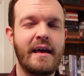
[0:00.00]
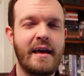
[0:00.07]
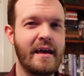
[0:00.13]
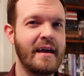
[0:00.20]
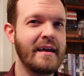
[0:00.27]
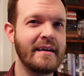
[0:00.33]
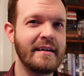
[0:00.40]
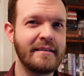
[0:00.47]

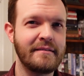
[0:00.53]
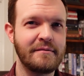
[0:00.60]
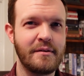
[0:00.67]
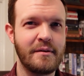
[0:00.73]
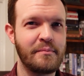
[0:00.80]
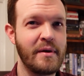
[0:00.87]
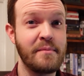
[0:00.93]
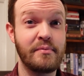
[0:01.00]
and
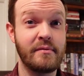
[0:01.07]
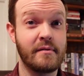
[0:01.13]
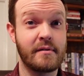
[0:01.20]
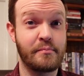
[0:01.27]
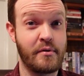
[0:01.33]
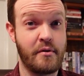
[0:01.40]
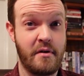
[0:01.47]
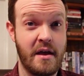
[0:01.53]
uh, people are
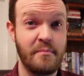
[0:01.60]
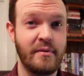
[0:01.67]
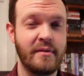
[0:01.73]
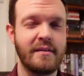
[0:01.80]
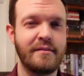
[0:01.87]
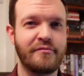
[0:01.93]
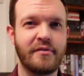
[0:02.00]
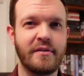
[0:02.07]

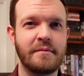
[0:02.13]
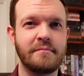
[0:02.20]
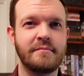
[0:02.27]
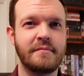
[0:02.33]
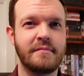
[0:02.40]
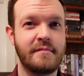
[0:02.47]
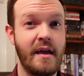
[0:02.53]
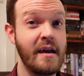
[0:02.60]
prohibited
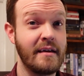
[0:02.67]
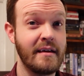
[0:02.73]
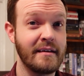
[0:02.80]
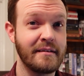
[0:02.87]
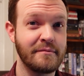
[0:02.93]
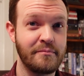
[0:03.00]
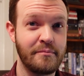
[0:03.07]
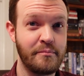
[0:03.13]
from
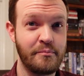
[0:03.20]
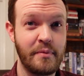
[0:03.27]
taking